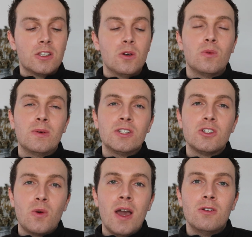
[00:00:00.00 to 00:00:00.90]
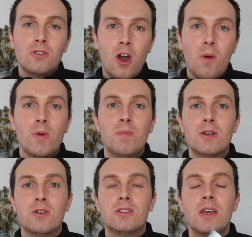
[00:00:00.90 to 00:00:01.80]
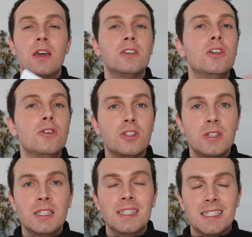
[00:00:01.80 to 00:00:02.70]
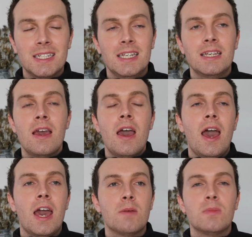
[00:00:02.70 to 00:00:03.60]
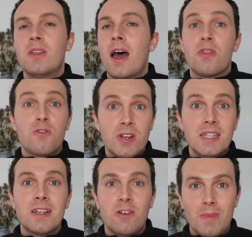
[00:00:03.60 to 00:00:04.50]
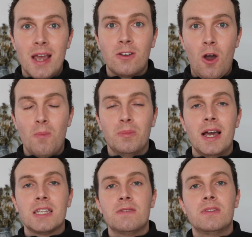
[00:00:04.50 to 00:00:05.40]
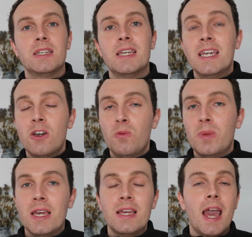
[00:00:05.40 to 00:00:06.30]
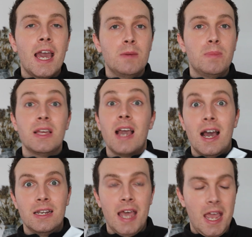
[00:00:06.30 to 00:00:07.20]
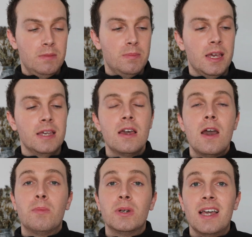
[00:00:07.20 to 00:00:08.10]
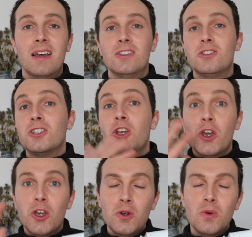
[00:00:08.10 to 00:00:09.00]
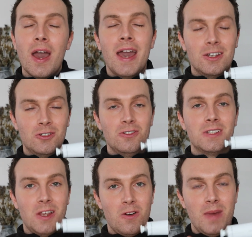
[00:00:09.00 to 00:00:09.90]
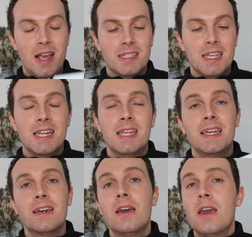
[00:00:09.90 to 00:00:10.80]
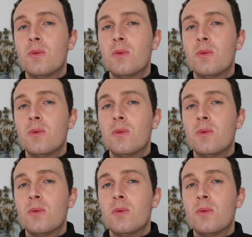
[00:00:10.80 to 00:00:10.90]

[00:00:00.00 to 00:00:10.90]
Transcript: So, which is quite uncommon because usually you see um, that three ceramide complex of the EOP, AP and NP. But yeah, there's two extra ceramides in here,